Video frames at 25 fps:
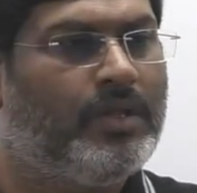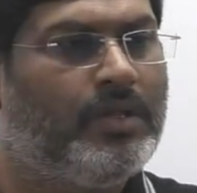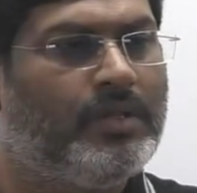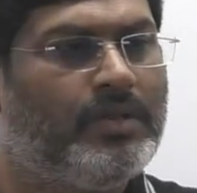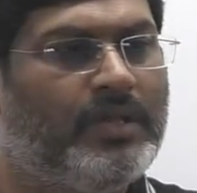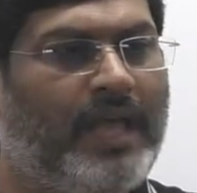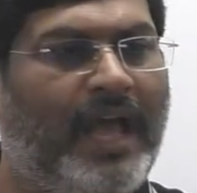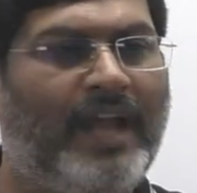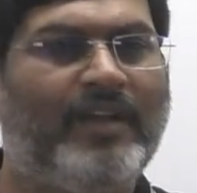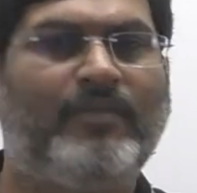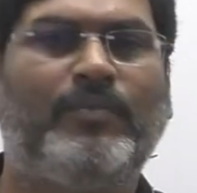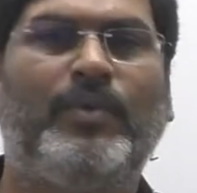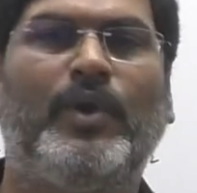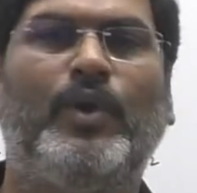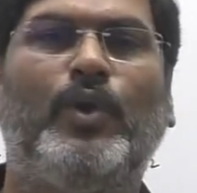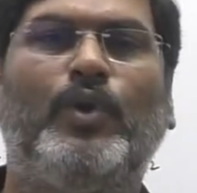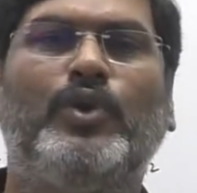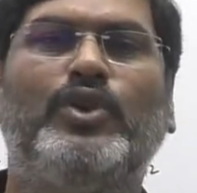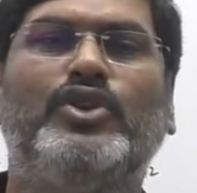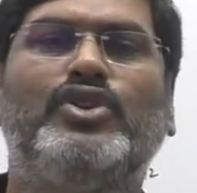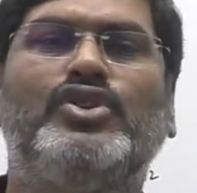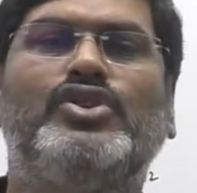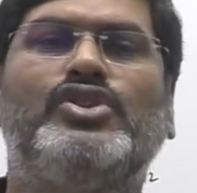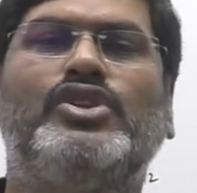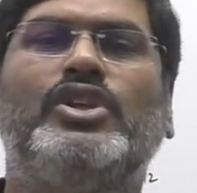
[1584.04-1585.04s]
That fellow
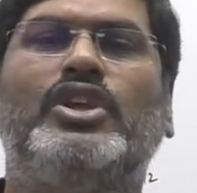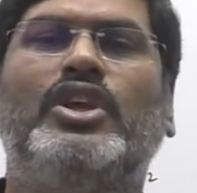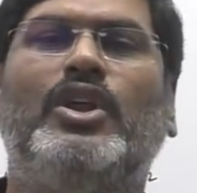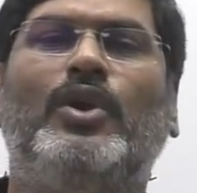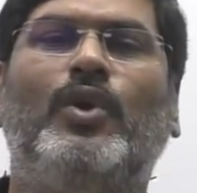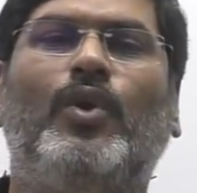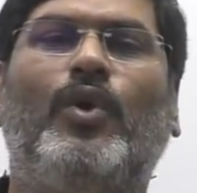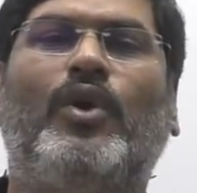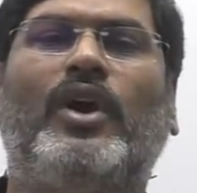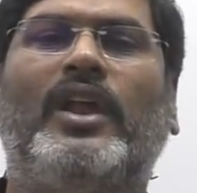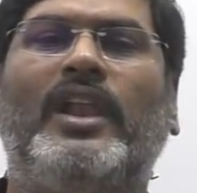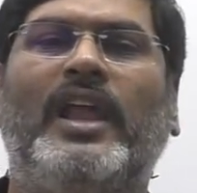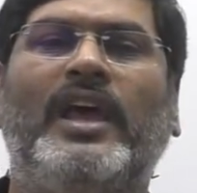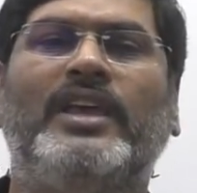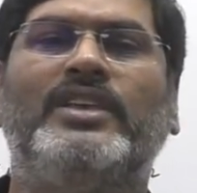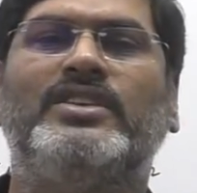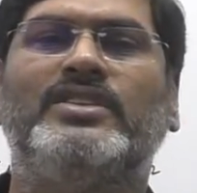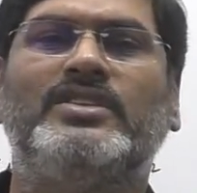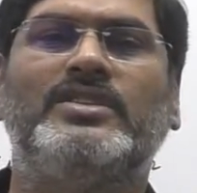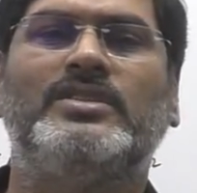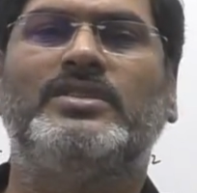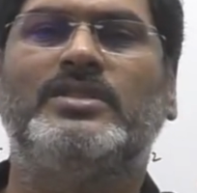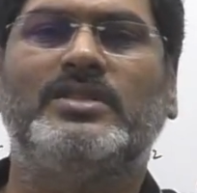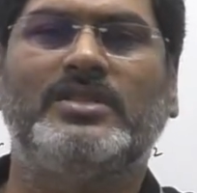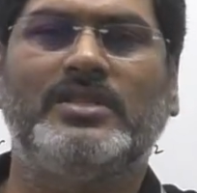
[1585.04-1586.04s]
is
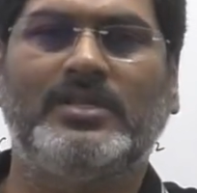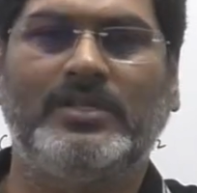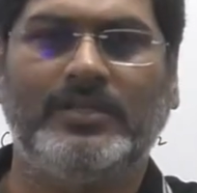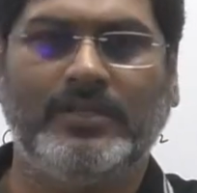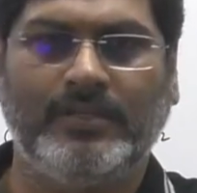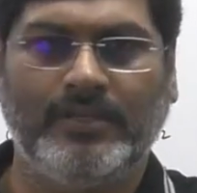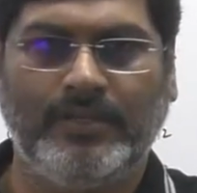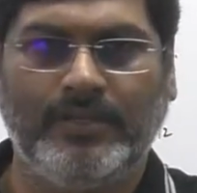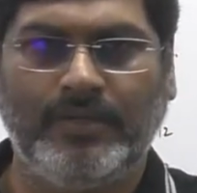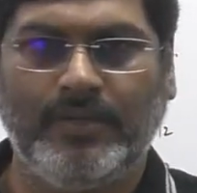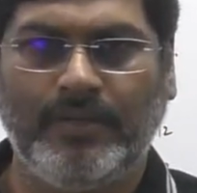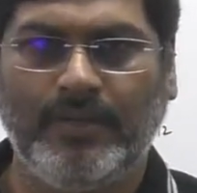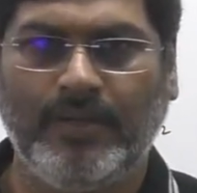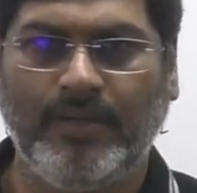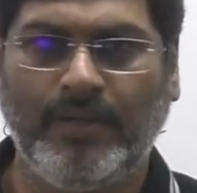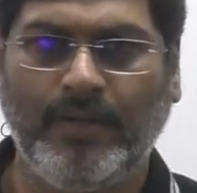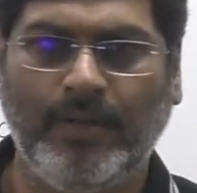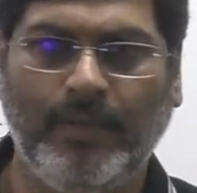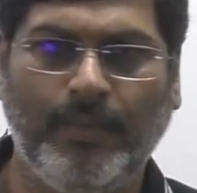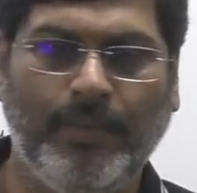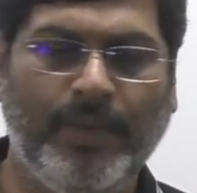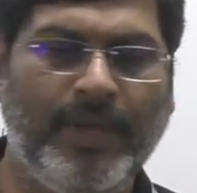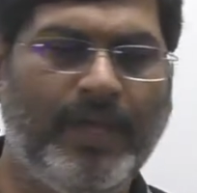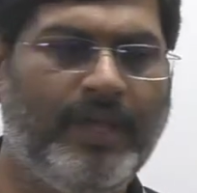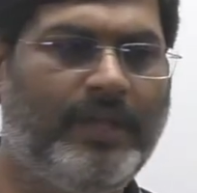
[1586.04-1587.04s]
delocalized.
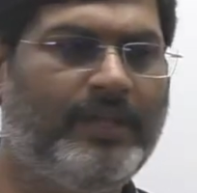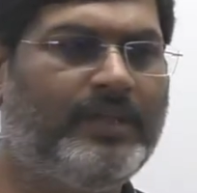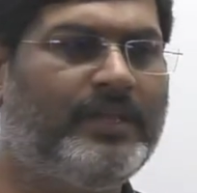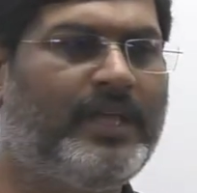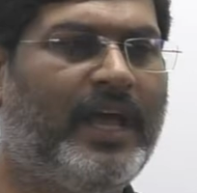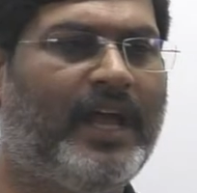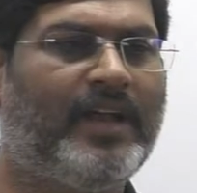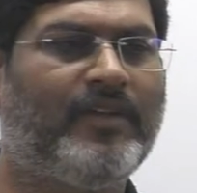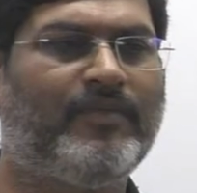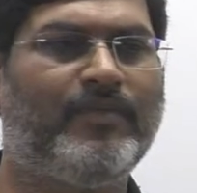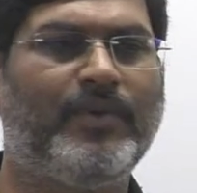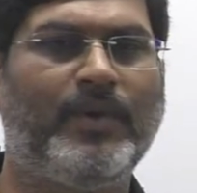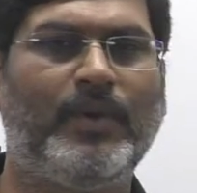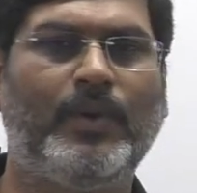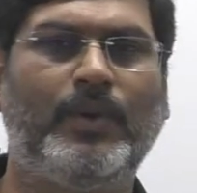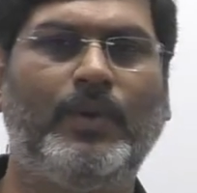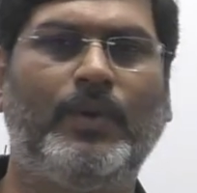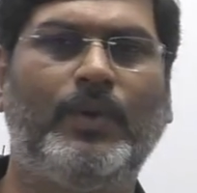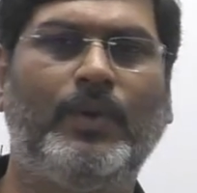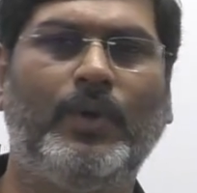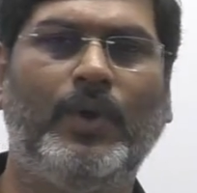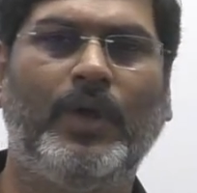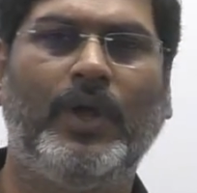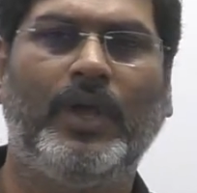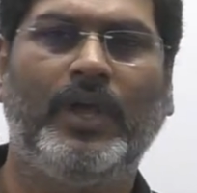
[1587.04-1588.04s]
When that
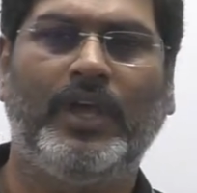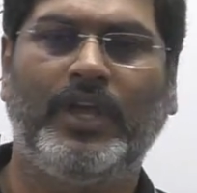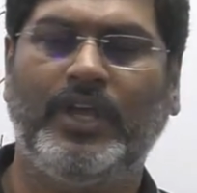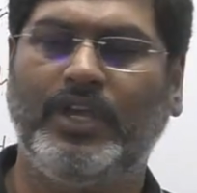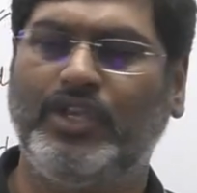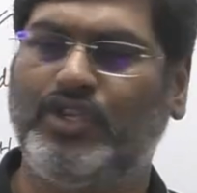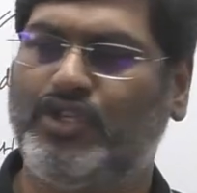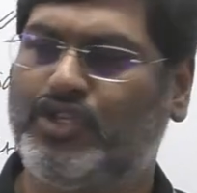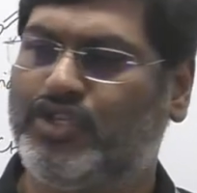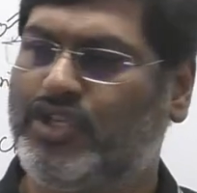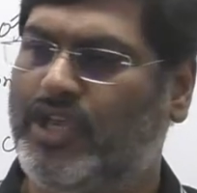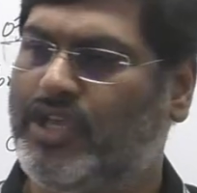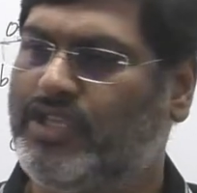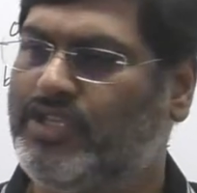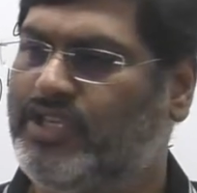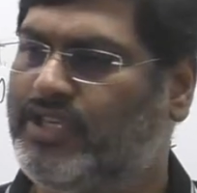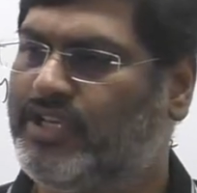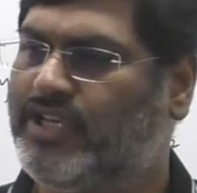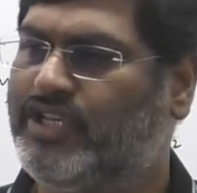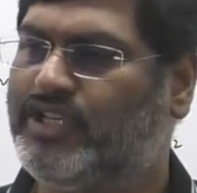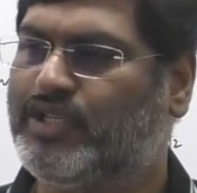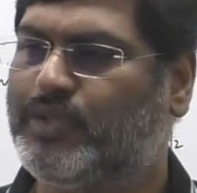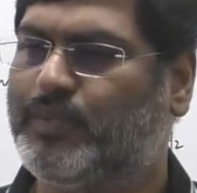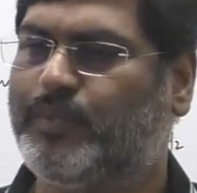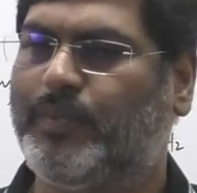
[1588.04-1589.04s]
fellow is
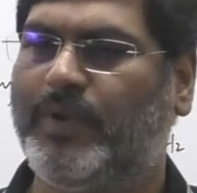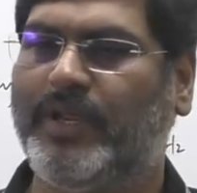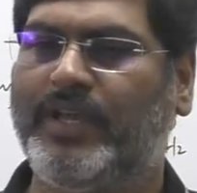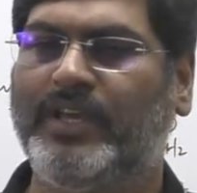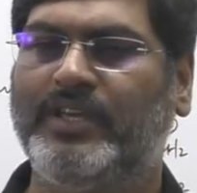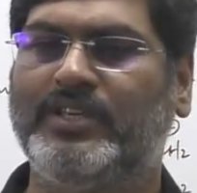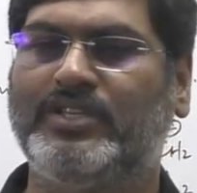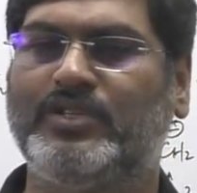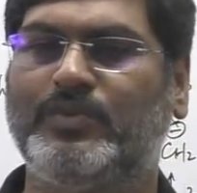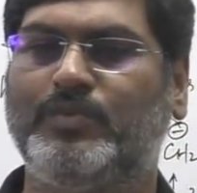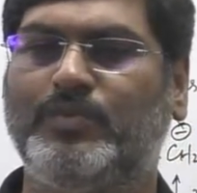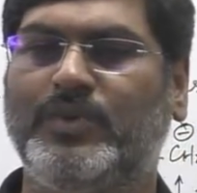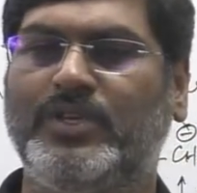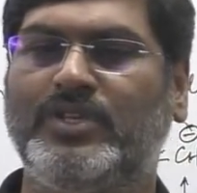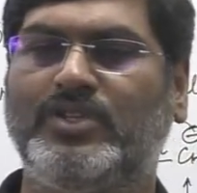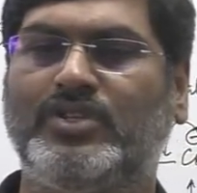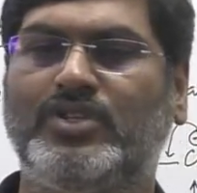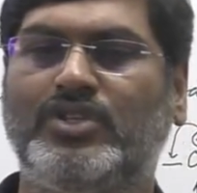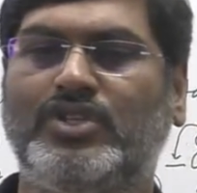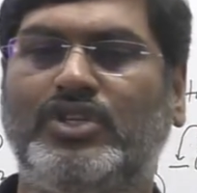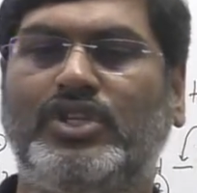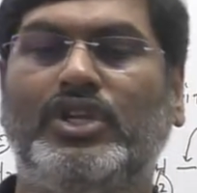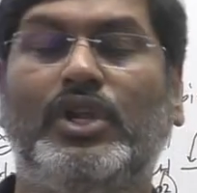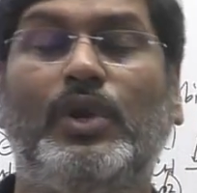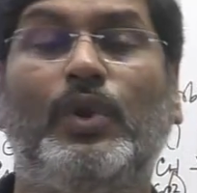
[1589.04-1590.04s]
changing its place,
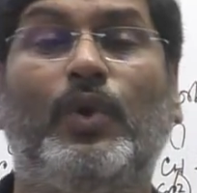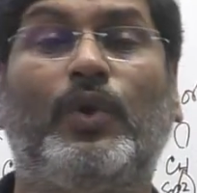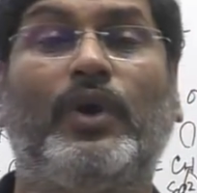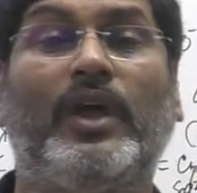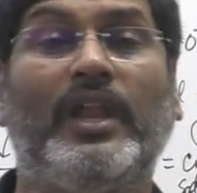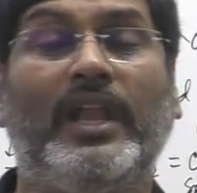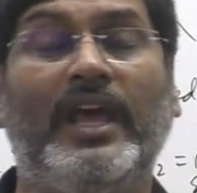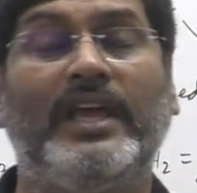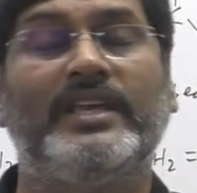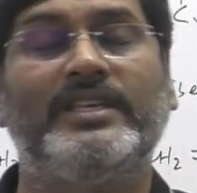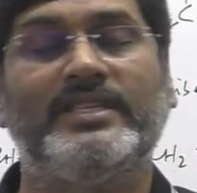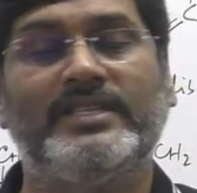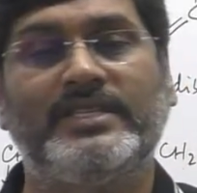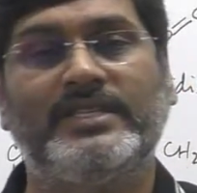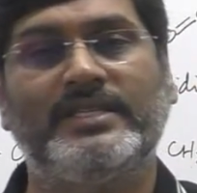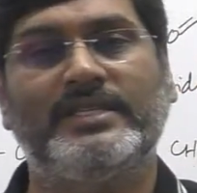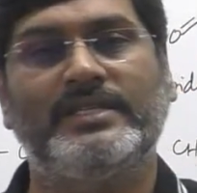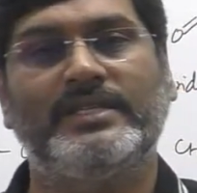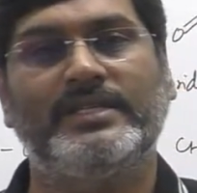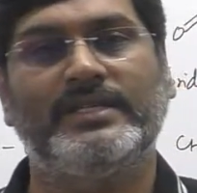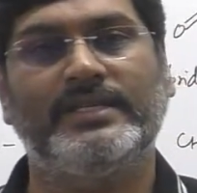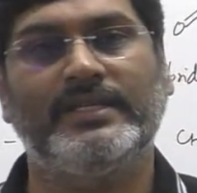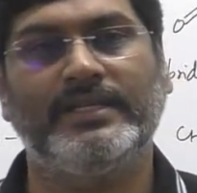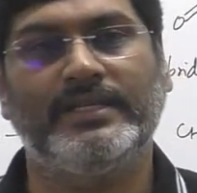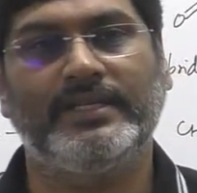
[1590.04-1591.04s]
means
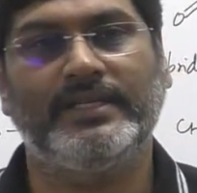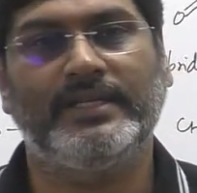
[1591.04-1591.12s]
delocalized.